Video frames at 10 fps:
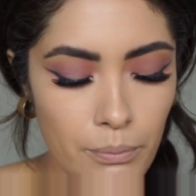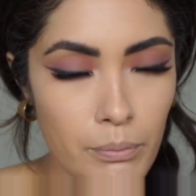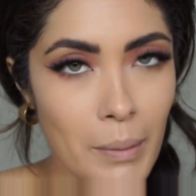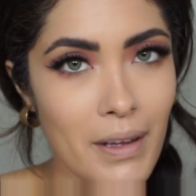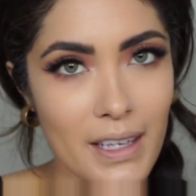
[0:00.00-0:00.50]

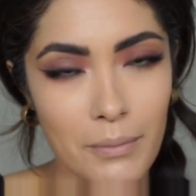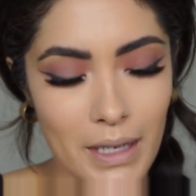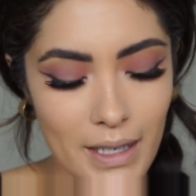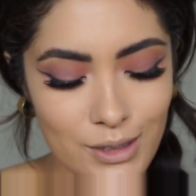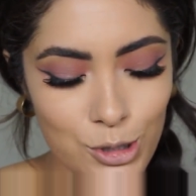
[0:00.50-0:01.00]
maybe like in
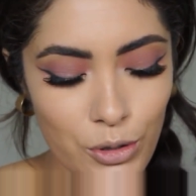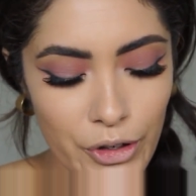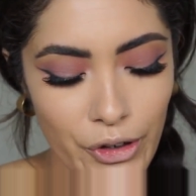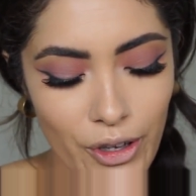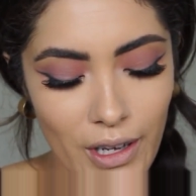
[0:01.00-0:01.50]
my next
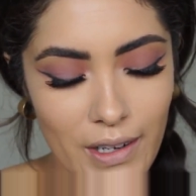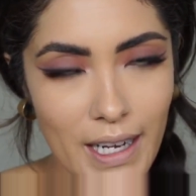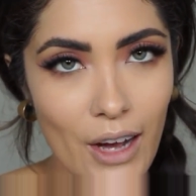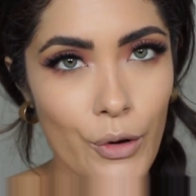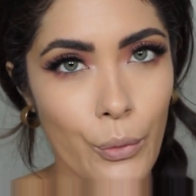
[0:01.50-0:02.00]
tutorial,
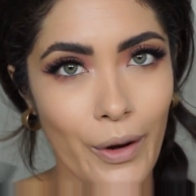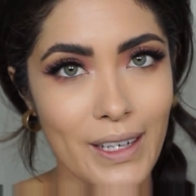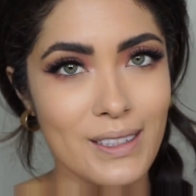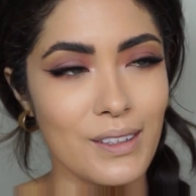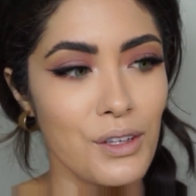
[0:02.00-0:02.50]
on how it
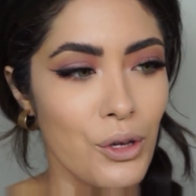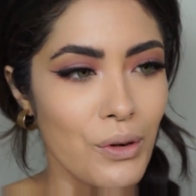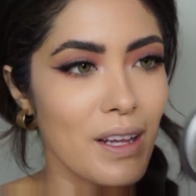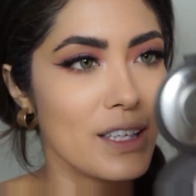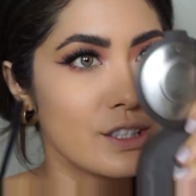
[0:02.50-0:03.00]
works on the
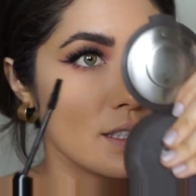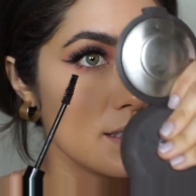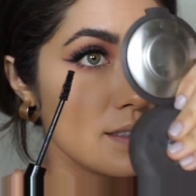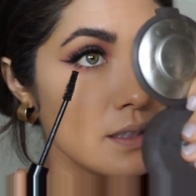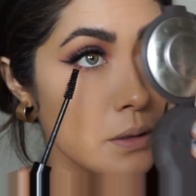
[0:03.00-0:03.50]
lower lashes.